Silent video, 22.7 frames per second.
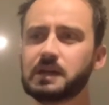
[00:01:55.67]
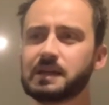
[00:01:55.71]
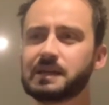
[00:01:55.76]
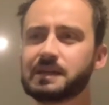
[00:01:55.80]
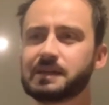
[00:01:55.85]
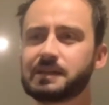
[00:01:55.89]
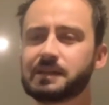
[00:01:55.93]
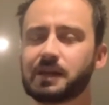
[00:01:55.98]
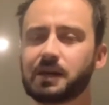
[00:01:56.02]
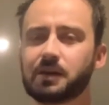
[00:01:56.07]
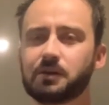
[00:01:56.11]

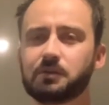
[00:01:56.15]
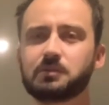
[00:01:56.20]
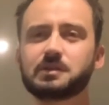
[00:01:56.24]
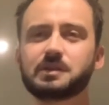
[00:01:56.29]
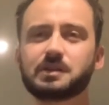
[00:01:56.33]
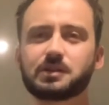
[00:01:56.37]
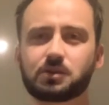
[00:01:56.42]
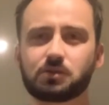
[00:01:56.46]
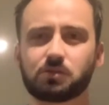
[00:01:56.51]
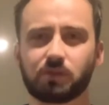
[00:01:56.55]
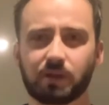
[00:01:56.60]
you know,
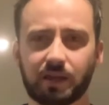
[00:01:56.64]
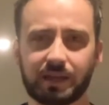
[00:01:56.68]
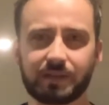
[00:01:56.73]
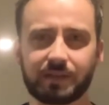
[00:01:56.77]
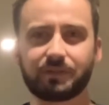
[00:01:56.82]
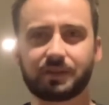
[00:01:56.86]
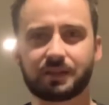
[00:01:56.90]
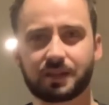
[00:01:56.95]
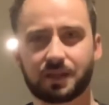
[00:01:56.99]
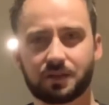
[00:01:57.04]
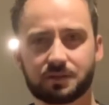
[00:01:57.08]
you're
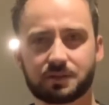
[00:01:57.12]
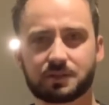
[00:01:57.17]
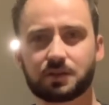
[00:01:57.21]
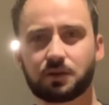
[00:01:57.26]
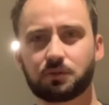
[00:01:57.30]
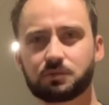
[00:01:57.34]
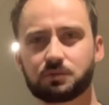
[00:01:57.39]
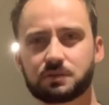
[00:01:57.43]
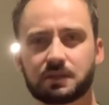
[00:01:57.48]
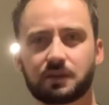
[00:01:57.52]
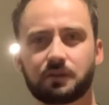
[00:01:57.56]
craving those
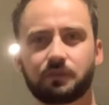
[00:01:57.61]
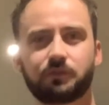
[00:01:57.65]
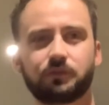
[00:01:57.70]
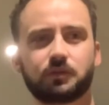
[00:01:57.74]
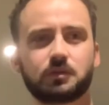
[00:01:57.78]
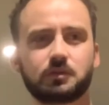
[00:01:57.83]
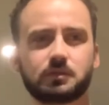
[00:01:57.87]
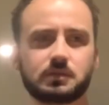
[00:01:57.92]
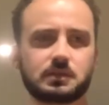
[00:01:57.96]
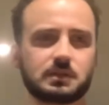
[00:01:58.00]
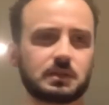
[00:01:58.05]
saltier
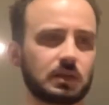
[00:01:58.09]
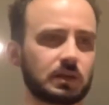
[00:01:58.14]
foods,